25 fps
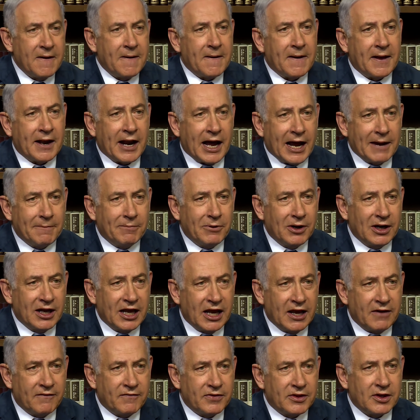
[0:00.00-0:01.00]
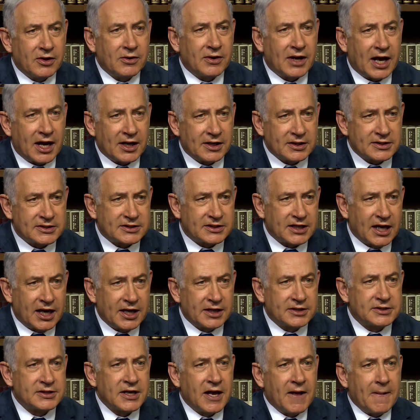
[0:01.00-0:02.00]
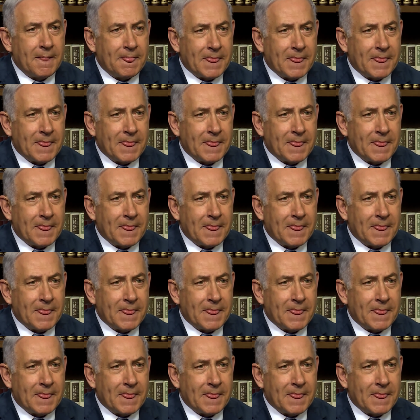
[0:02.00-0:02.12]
And I believe the United States